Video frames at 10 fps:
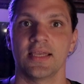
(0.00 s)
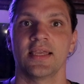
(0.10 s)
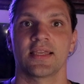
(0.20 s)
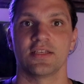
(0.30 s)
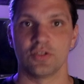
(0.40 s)

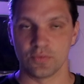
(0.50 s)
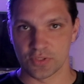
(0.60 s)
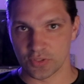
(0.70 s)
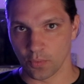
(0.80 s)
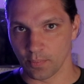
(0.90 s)
it can do
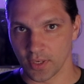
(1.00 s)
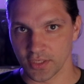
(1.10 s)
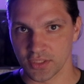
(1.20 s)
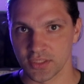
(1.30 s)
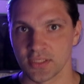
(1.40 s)
so
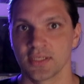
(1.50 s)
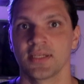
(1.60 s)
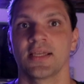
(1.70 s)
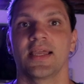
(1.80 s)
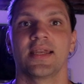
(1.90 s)
much
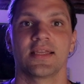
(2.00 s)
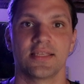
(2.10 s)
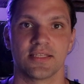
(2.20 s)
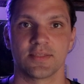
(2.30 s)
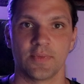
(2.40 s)
and it
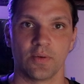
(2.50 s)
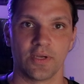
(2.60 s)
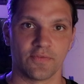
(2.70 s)
gets me away